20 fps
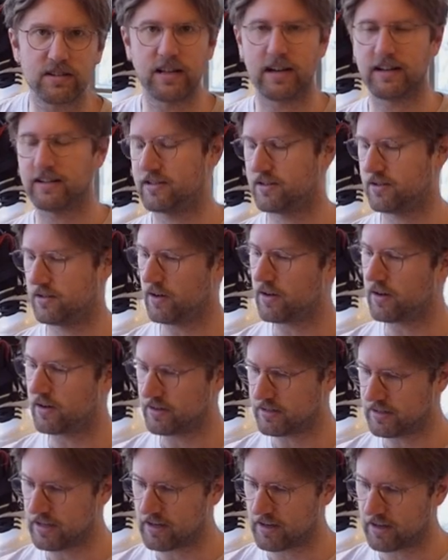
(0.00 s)
that's
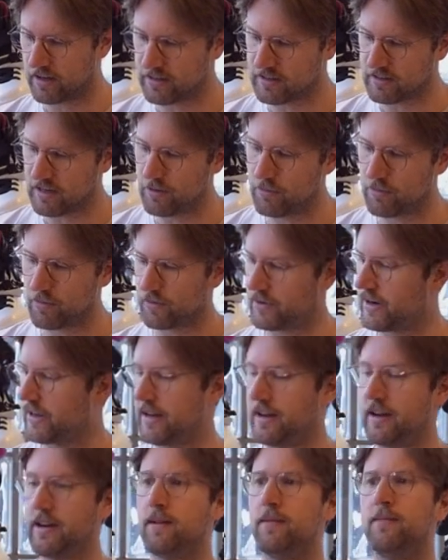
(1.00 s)
sitting on the table right
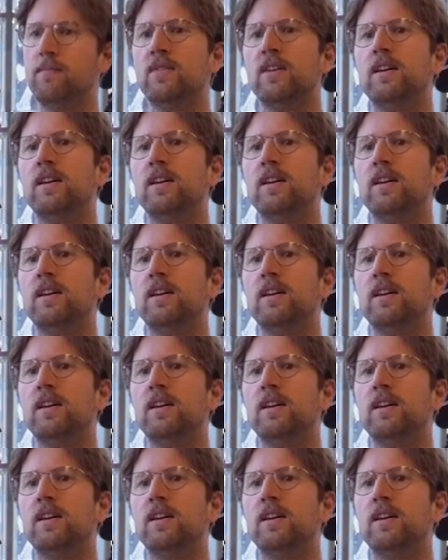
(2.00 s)
here.